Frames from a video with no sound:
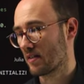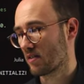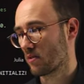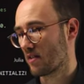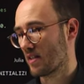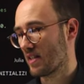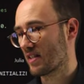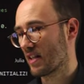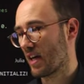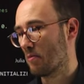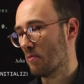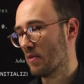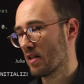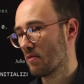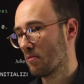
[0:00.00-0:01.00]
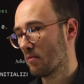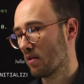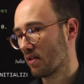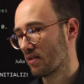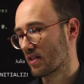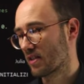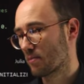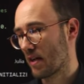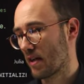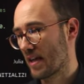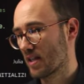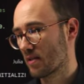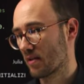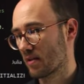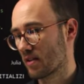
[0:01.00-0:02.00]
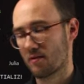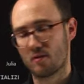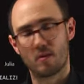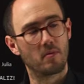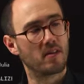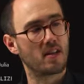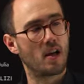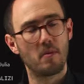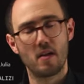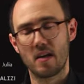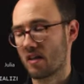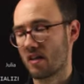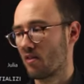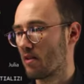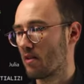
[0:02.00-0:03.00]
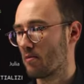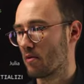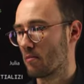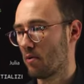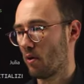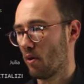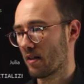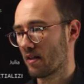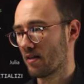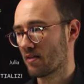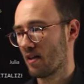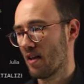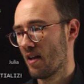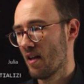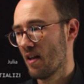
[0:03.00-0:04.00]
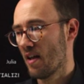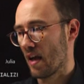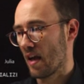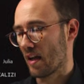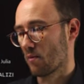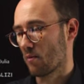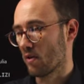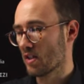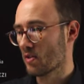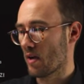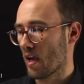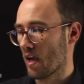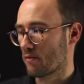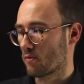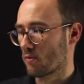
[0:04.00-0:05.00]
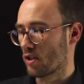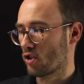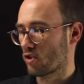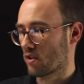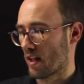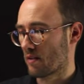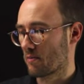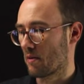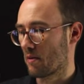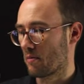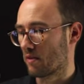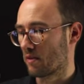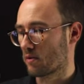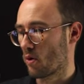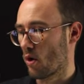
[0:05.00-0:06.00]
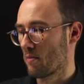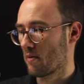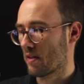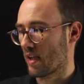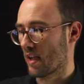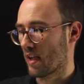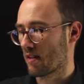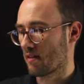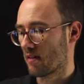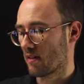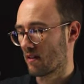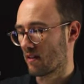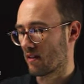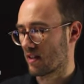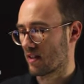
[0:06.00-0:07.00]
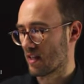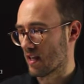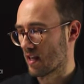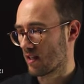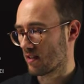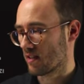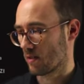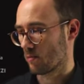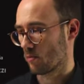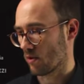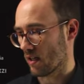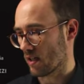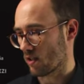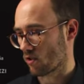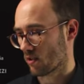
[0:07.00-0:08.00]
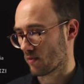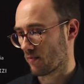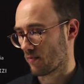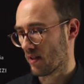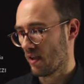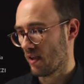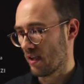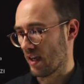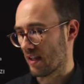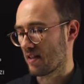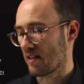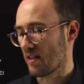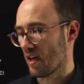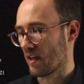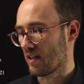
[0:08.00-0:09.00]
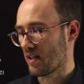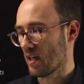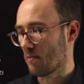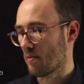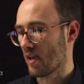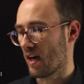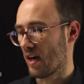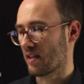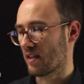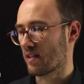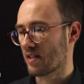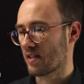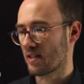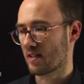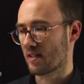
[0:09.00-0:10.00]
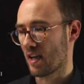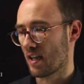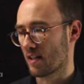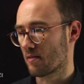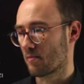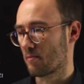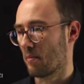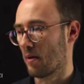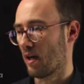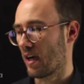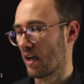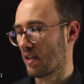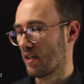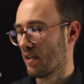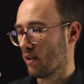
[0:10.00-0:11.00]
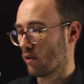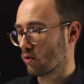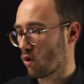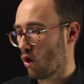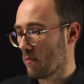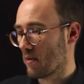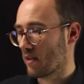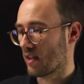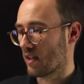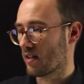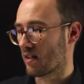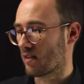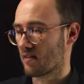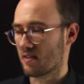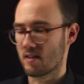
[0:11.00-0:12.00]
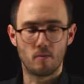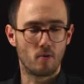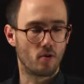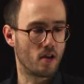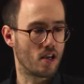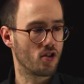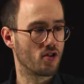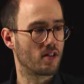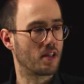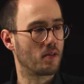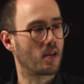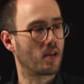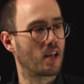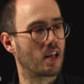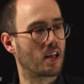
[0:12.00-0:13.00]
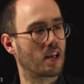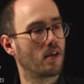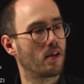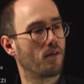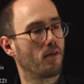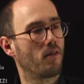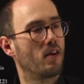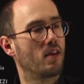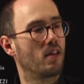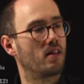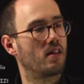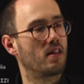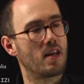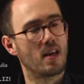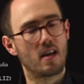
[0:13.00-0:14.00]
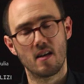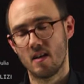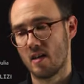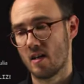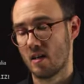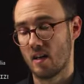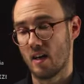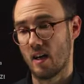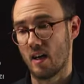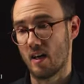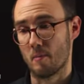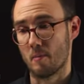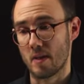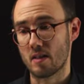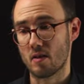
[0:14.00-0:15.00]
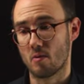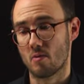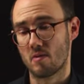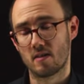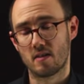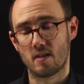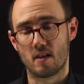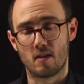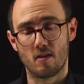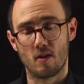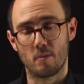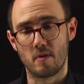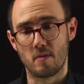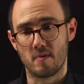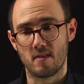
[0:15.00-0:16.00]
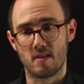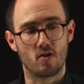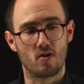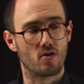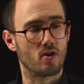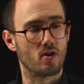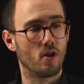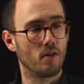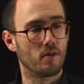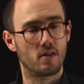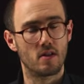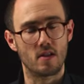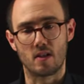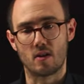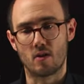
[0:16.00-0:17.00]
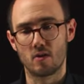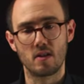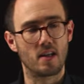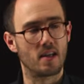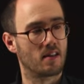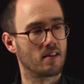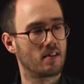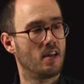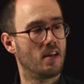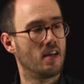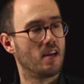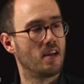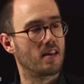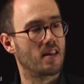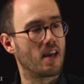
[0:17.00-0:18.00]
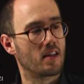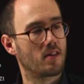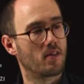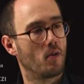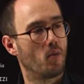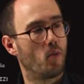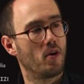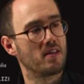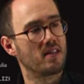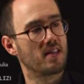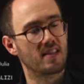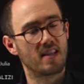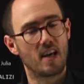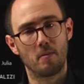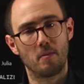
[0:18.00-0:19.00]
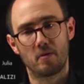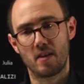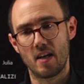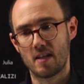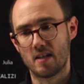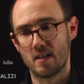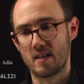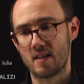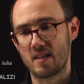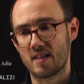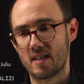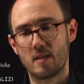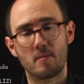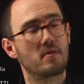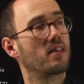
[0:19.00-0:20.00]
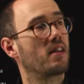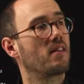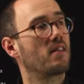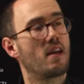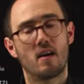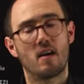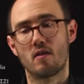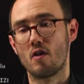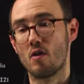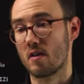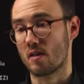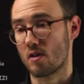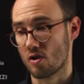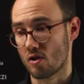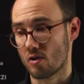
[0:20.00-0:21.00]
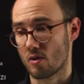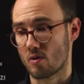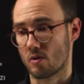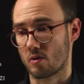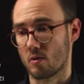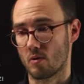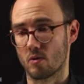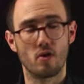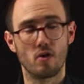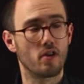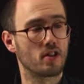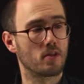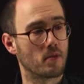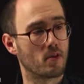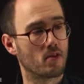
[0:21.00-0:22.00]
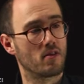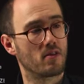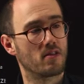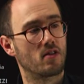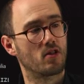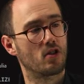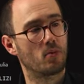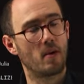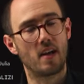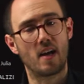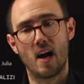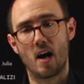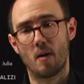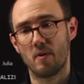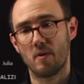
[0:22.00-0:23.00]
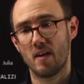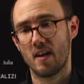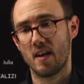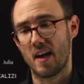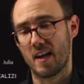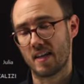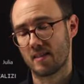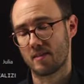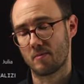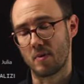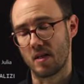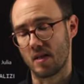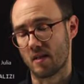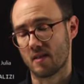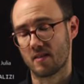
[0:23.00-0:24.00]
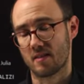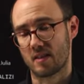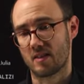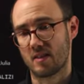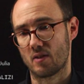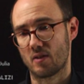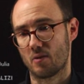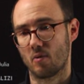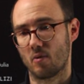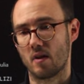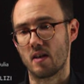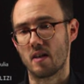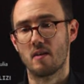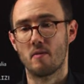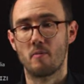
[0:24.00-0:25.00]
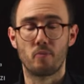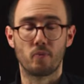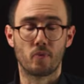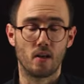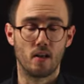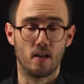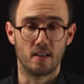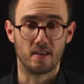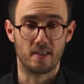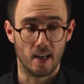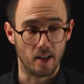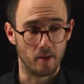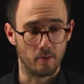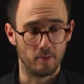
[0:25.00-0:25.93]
So these are minimal displacements from this upper equilibrium point. And once we have reached that, we will terminate the simulation. And the idea behind is that by terminating the simulation, that we can give the meta-heuristic optimization solver a good hint that once it's up there, it seems that there are no additional control costs because the swing up has been successfully done.